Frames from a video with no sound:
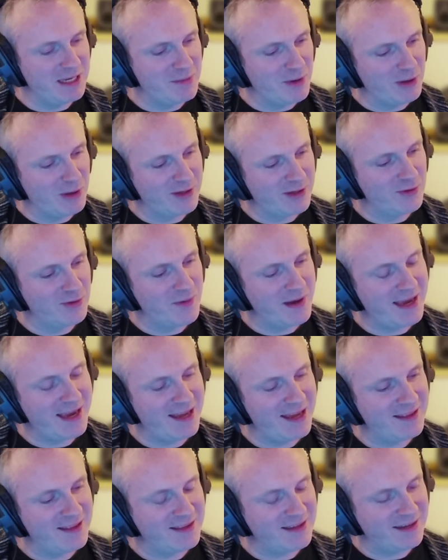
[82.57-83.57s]
media molecule
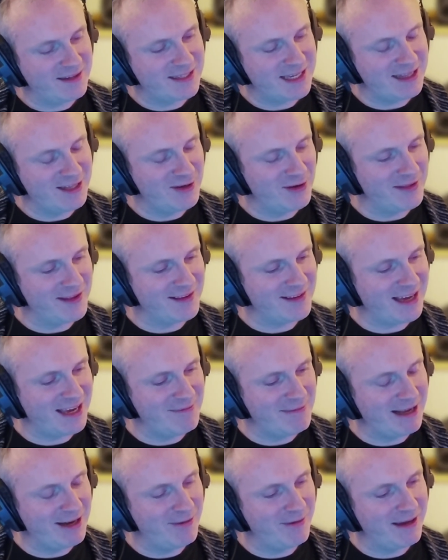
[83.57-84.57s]
way certainly not at the
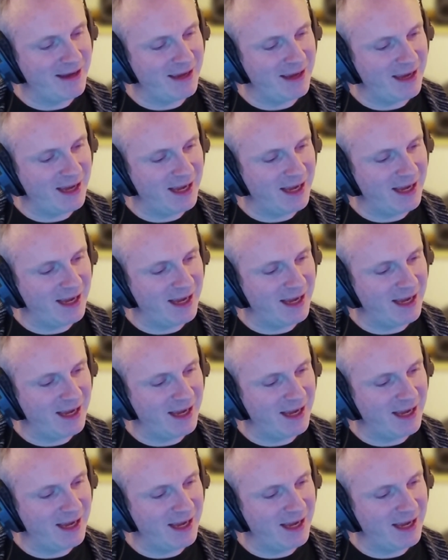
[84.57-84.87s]
time anyway.